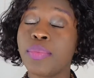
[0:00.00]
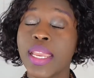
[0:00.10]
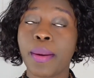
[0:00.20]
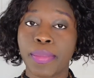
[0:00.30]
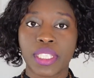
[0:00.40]

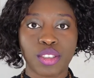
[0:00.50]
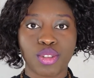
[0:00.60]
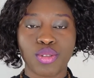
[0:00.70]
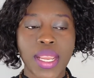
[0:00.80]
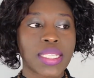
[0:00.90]
a bit
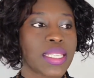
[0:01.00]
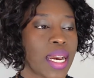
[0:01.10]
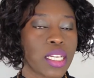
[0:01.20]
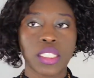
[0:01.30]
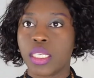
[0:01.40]
strict,
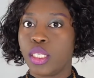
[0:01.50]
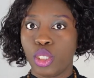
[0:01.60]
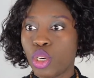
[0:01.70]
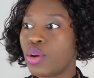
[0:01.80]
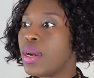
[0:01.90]
as in,
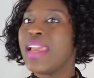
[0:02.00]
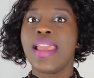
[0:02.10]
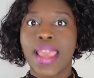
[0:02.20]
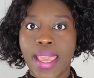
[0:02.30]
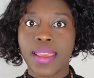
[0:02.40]
you know,
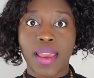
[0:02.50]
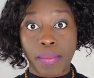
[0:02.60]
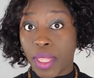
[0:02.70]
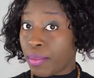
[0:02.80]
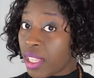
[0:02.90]
hey,
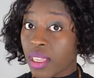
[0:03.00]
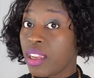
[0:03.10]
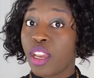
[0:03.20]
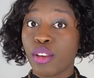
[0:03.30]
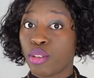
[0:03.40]
I'm the mother
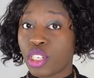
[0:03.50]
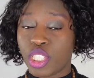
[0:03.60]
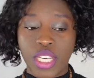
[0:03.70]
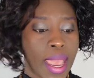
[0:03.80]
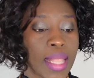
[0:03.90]
here, you're the
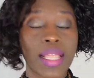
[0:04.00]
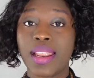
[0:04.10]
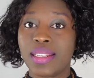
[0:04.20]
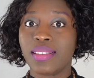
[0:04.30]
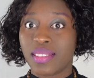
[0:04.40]
child,
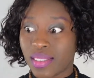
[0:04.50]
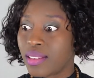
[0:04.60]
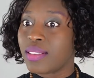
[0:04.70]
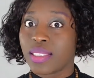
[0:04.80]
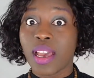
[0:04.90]
and
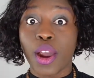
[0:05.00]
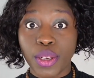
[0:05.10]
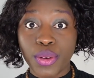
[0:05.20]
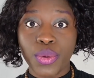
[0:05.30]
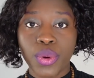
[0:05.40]
these are
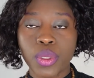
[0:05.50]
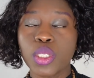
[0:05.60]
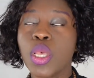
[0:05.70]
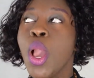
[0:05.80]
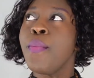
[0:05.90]
the
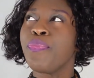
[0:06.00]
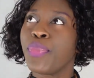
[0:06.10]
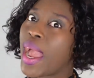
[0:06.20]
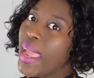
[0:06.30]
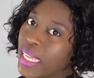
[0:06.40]
rules.
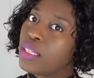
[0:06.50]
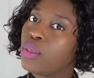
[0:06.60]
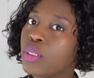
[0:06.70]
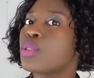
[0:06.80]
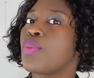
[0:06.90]
But I can
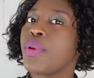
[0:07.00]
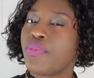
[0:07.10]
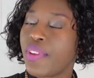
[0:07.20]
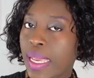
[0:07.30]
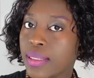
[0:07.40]
also be
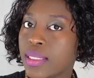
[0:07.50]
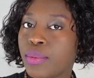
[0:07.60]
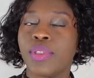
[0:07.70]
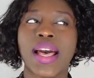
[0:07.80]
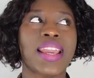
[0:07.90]

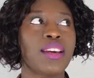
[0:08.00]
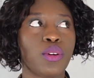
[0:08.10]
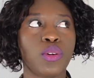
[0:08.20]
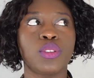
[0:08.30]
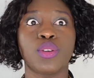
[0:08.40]
flexible. I can
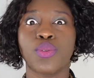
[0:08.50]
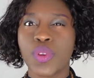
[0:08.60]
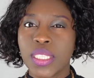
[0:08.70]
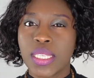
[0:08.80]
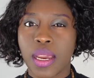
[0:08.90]
also
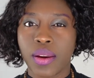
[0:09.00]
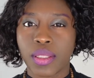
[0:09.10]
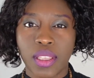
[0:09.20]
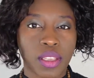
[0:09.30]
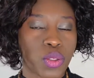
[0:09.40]
reason
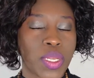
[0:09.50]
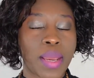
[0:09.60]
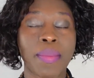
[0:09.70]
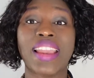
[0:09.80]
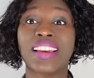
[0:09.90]
out things with
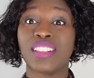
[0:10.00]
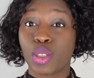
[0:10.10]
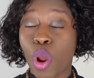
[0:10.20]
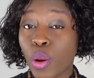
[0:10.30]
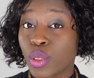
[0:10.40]
them. I can
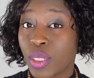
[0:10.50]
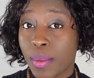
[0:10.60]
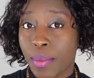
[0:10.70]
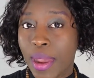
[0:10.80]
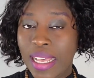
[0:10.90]
talk to them
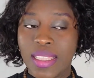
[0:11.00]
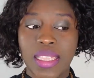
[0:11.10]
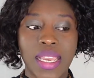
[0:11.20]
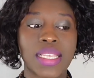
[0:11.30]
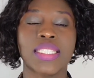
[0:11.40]
about
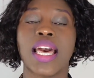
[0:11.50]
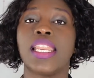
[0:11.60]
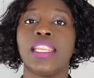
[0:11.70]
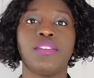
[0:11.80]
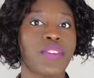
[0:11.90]
things
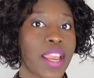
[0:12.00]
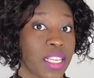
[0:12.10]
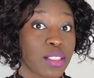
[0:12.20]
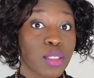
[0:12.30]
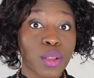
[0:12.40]
and then
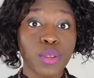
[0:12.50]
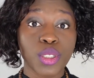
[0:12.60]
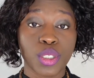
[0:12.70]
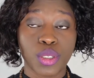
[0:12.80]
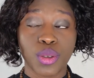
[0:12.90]
find a
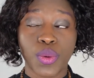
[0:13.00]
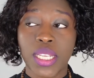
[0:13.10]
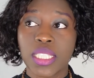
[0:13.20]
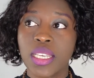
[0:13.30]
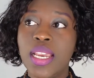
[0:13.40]
solution to
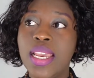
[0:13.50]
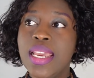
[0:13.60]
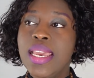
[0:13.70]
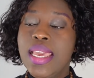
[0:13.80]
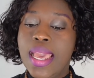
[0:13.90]
it.
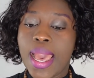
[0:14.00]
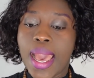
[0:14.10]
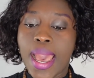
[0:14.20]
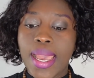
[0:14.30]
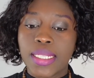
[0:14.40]

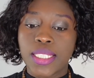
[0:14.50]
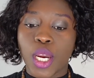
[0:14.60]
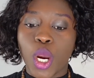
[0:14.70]
And